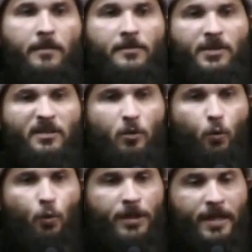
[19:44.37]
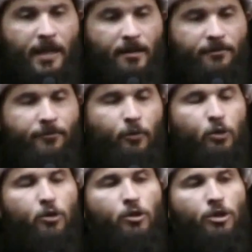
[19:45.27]
did
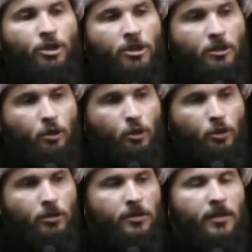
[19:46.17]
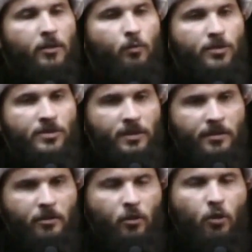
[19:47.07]
whatever she could and was
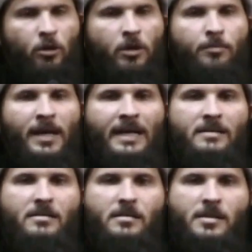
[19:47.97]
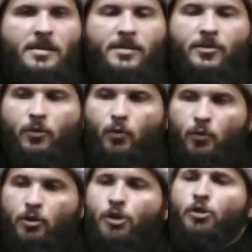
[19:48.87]
in her capacity to
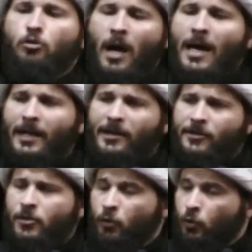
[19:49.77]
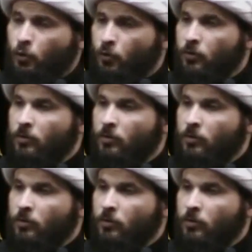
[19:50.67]
try to